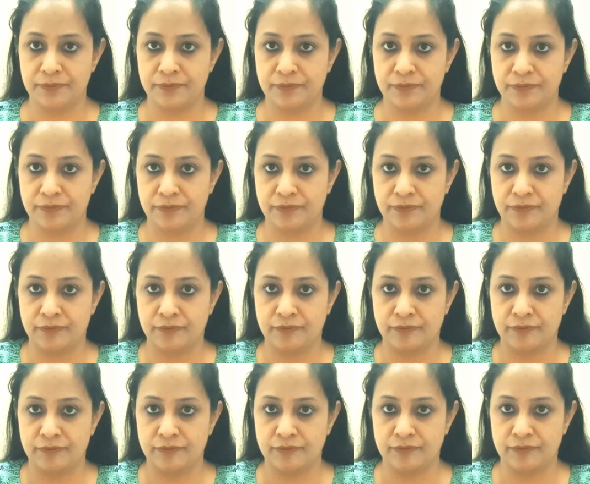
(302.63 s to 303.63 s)

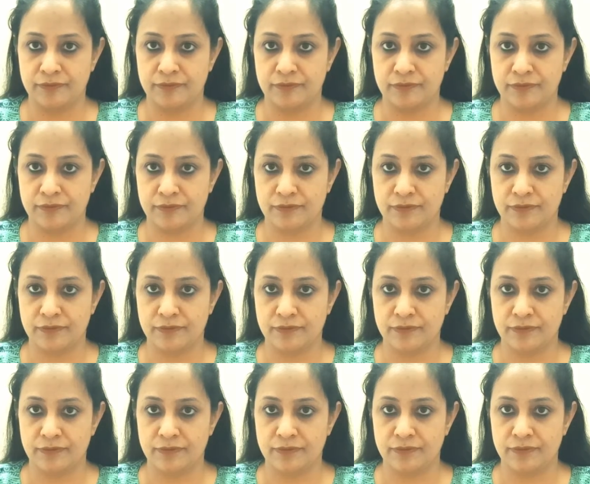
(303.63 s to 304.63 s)

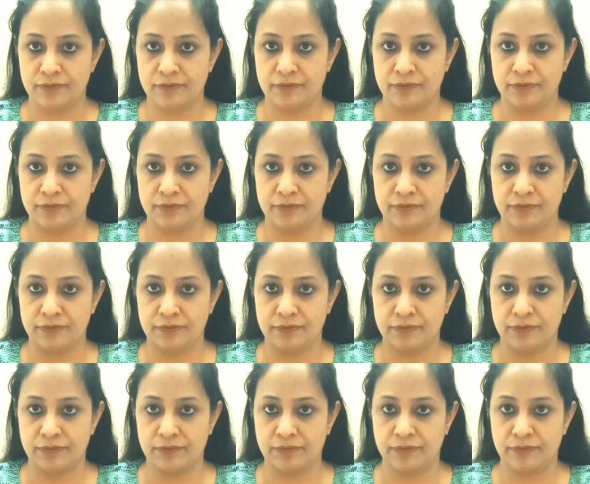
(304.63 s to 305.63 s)

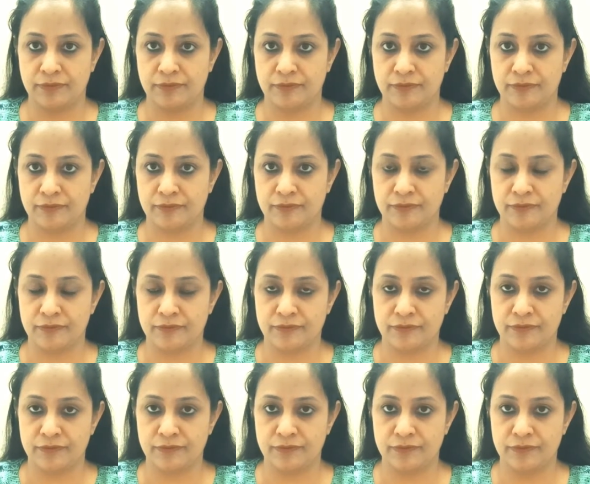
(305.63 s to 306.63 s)

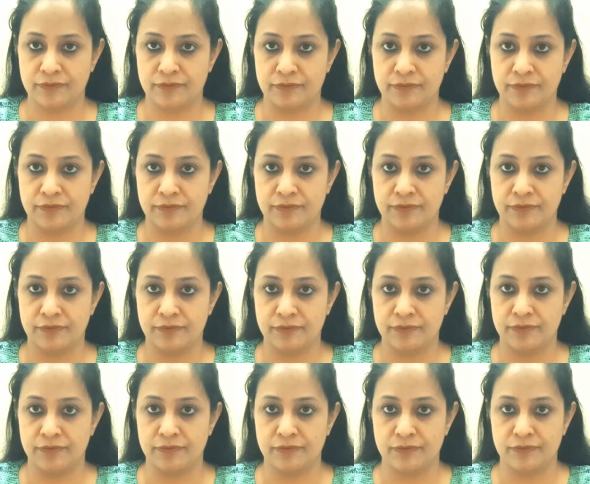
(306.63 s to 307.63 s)

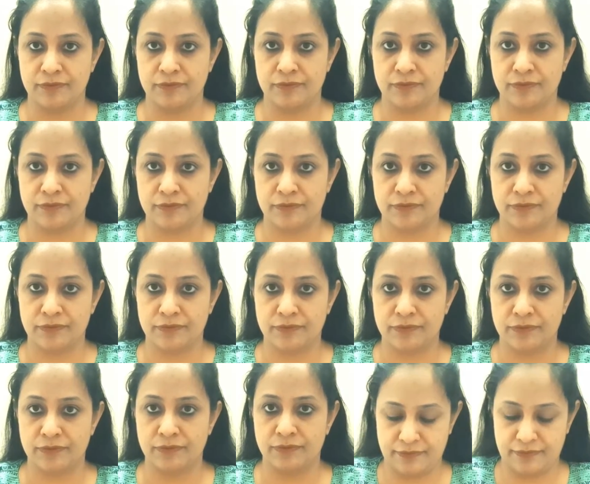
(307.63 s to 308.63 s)

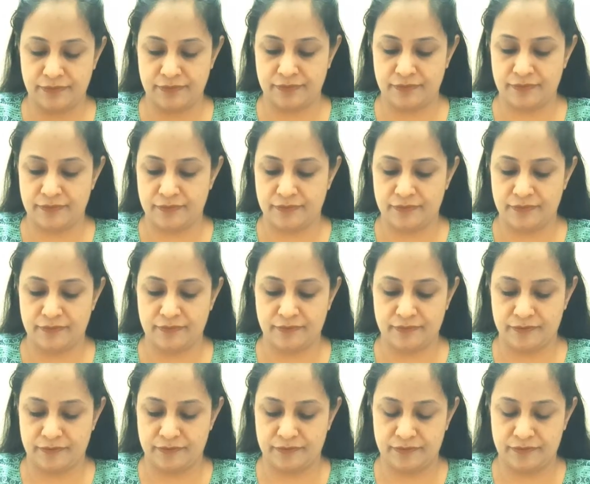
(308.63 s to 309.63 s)

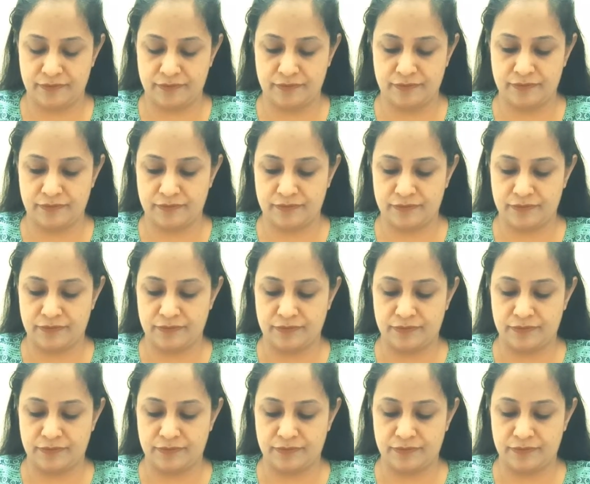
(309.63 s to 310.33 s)
(no one is talking)